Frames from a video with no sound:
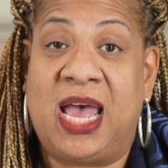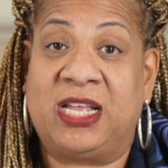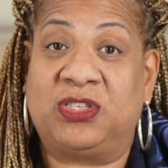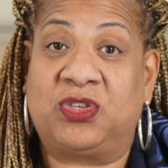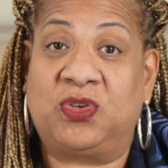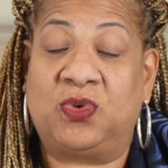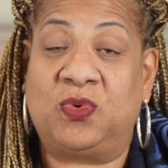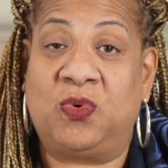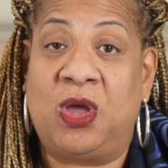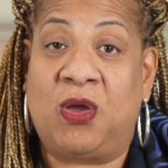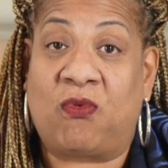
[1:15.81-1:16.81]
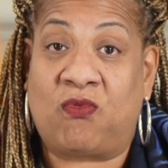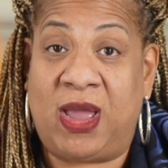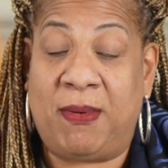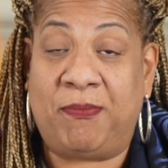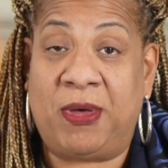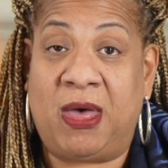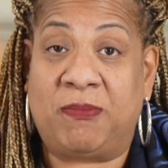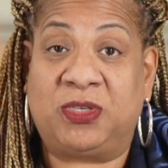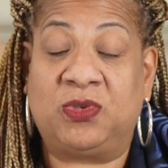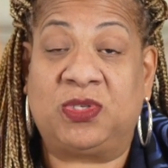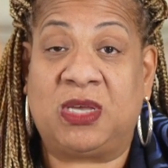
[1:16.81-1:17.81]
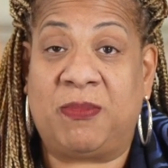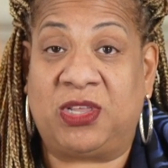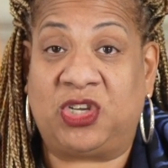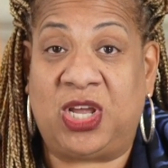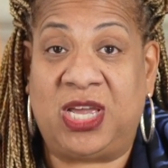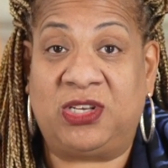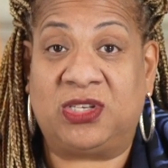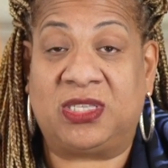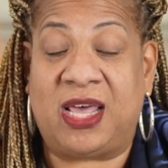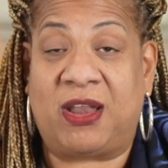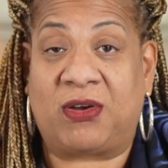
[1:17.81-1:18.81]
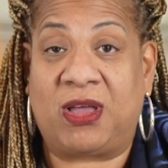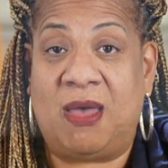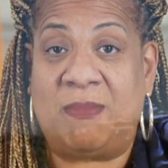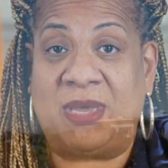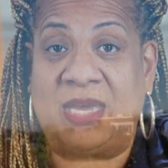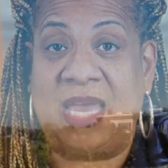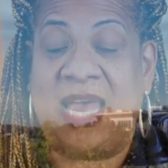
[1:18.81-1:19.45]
and to ramp up to some of the changes that are coming